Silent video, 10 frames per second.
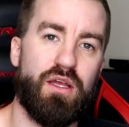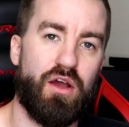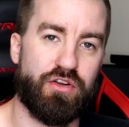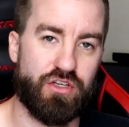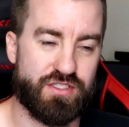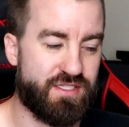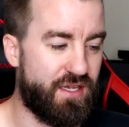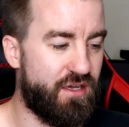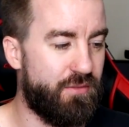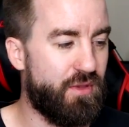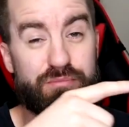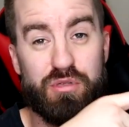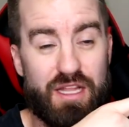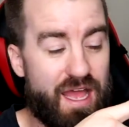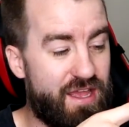on your setup, it's
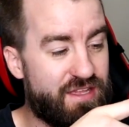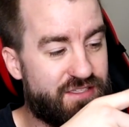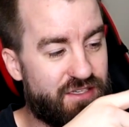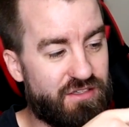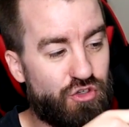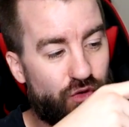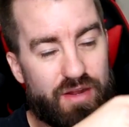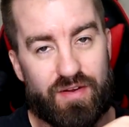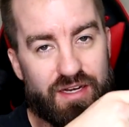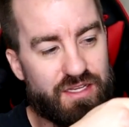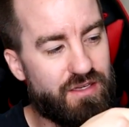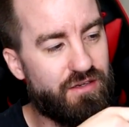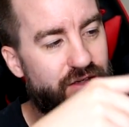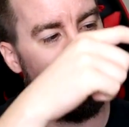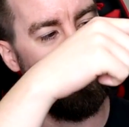black, it's gray right
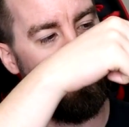here.